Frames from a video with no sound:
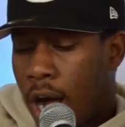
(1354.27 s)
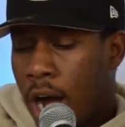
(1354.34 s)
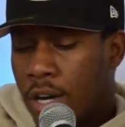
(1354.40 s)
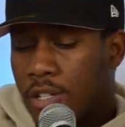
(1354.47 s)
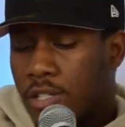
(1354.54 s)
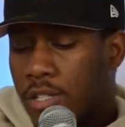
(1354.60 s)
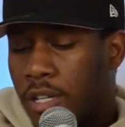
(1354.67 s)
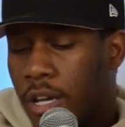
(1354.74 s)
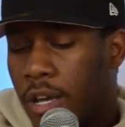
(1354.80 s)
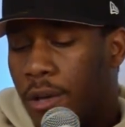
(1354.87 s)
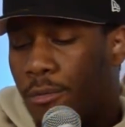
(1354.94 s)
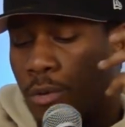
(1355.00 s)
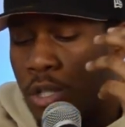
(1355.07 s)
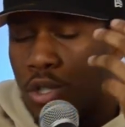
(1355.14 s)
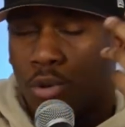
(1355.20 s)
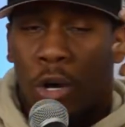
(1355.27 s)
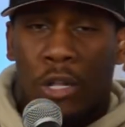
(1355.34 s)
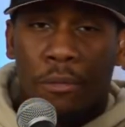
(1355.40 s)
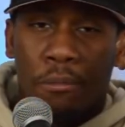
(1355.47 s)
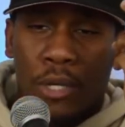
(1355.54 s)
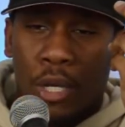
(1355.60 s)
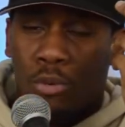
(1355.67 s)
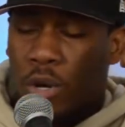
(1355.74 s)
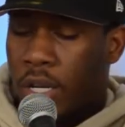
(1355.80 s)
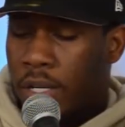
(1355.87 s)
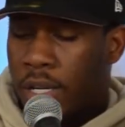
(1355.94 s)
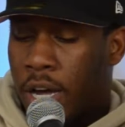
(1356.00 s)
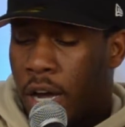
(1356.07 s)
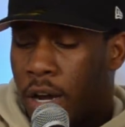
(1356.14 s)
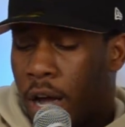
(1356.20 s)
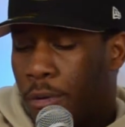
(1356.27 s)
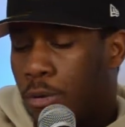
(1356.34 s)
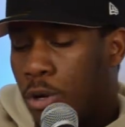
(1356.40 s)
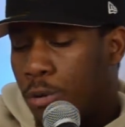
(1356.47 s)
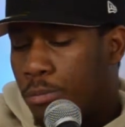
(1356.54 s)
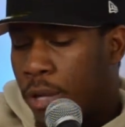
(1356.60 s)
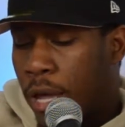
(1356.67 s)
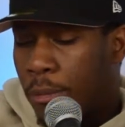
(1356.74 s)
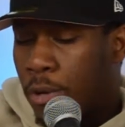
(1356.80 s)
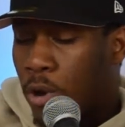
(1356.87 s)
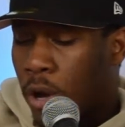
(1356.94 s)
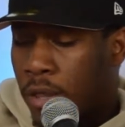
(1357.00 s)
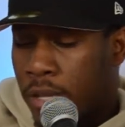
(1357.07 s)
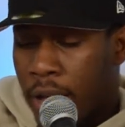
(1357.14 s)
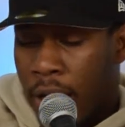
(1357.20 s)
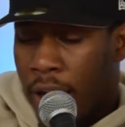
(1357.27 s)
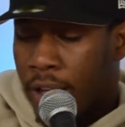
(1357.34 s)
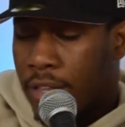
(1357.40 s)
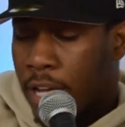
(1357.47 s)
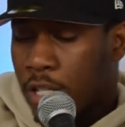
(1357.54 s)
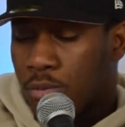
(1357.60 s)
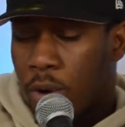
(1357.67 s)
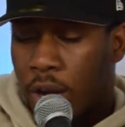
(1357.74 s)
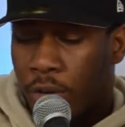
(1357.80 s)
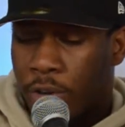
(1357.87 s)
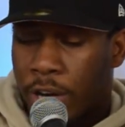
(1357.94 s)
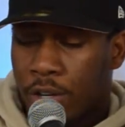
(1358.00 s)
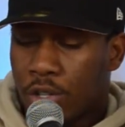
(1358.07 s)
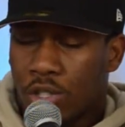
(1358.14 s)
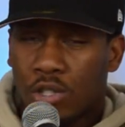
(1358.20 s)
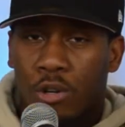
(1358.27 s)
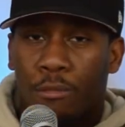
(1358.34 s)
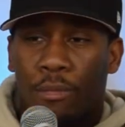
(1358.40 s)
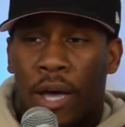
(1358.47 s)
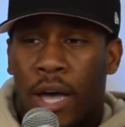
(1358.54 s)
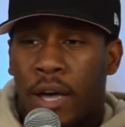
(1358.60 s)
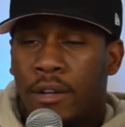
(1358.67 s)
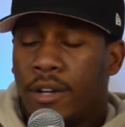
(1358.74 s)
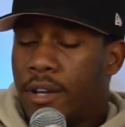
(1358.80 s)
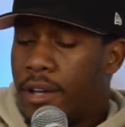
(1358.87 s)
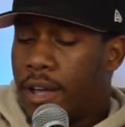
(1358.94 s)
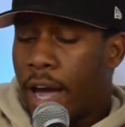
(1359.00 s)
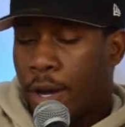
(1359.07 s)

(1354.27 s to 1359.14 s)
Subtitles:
Honestly, when Joel Embiid went down, I will blame it on that. That's why the record is so bad.